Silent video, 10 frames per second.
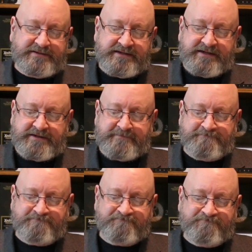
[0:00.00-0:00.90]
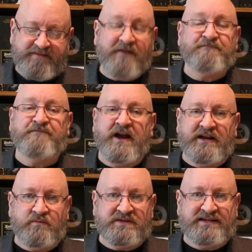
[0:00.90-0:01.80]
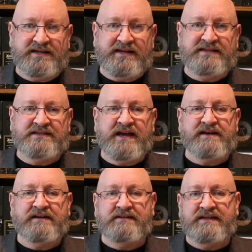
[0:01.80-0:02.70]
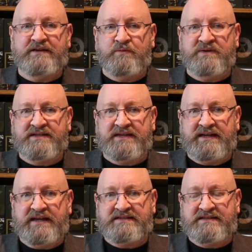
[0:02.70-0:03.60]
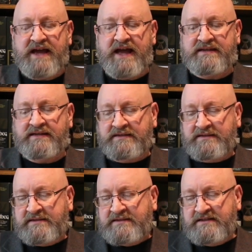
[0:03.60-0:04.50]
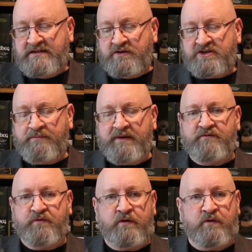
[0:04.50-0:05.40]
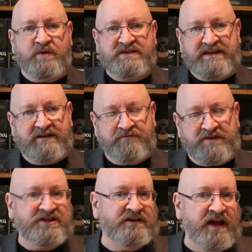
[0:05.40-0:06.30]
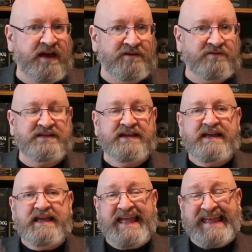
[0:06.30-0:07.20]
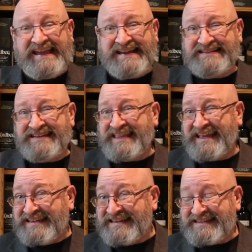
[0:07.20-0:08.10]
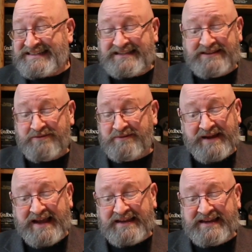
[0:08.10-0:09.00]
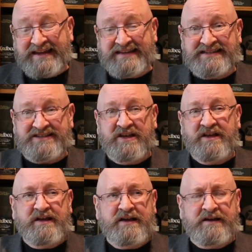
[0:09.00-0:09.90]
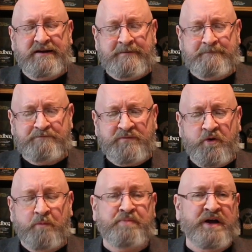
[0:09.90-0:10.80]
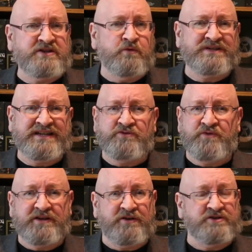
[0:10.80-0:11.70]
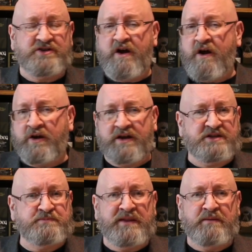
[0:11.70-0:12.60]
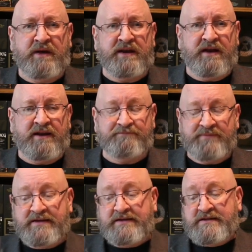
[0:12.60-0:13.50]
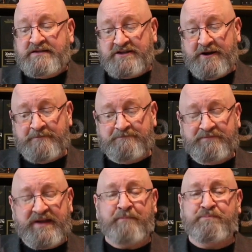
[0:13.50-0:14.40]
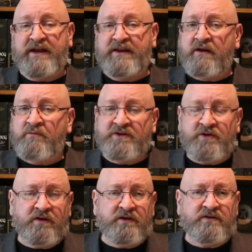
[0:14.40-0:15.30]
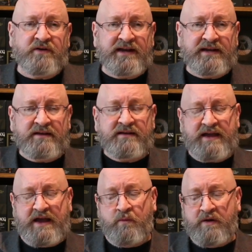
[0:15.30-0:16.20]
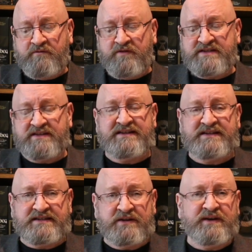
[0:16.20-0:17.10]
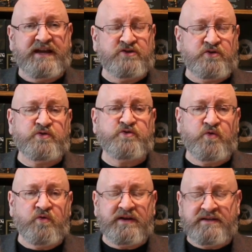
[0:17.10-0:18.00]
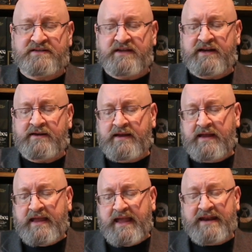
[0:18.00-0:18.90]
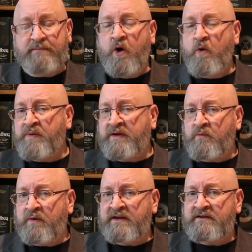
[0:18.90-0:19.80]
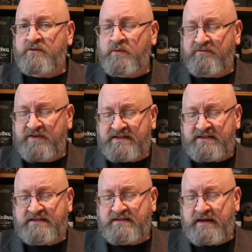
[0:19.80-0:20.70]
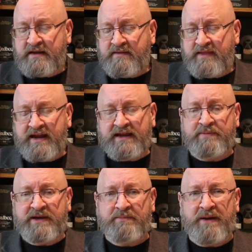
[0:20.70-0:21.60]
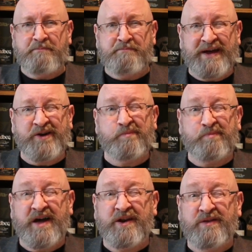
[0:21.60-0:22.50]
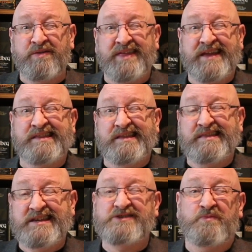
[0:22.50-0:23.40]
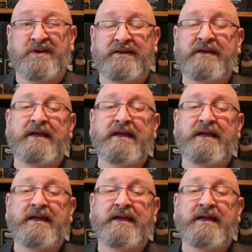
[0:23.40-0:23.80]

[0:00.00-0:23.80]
a fine whiskey. It's not an elite whiskey. It's not, you know, something for whiskey aficionados. And the thing is, and the reality is, your budget whiskey drinkers aren't going to spend the money on it. So I'm planning on returning to Islay. I want to visit the distillery and actually do a tour inside. And I'm hoping when I do a visit that I can pick up a better bottle than this one